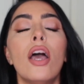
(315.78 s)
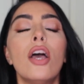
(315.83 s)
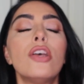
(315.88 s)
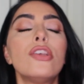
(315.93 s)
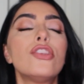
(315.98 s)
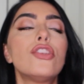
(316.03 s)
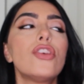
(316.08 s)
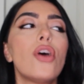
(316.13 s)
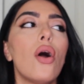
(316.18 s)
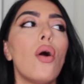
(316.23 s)

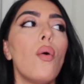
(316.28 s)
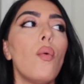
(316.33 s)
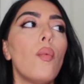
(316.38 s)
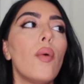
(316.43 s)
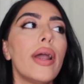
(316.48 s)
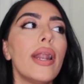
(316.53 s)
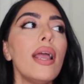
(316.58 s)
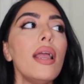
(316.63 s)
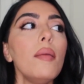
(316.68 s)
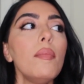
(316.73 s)
So
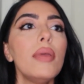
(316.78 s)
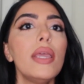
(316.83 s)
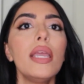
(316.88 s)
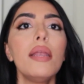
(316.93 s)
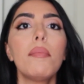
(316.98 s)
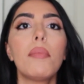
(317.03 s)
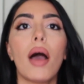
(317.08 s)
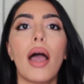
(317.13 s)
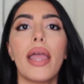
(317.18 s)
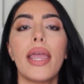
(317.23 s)
what I
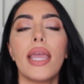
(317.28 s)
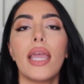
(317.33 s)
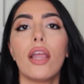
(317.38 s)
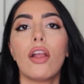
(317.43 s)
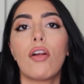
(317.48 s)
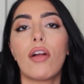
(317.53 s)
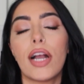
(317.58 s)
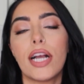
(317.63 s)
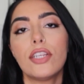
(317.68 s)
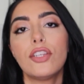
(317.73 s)
mean by
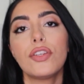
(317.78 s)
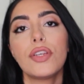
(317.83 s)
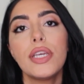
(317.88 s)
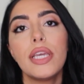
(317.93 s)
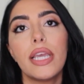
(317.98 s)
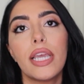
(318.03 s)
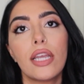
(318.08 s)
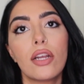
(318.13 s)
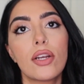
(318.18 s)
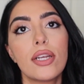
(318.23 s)

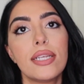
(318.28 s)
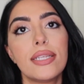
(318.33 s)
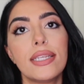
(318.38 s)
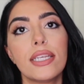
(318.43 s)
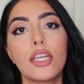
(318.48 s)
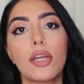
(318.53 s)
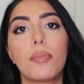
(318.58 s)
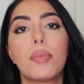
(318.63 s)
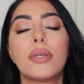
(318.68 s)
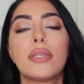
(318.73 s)
gradually
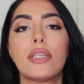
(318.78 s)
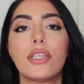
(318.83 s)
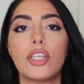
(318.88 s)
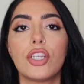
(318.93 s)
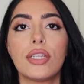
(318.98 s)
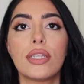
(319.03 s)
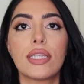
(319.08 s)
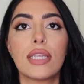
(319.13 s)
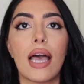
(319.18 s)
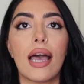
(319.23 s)
increasing your
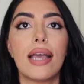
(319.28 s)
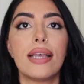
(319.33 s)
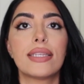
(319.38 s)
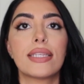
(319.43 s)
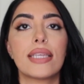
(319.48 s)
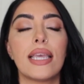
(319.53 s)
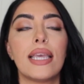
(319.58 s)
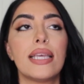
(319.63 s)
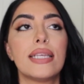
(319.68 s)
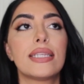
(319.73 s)
position size
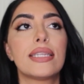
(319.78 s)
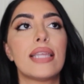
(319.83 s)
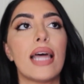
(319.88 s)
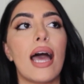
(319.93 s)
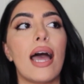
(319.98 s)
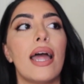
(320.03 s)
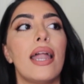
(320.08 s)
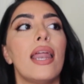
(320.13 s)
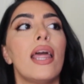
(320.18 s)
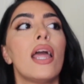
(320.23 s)
is
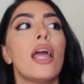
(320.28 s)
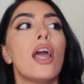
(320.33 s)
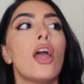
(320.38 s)
that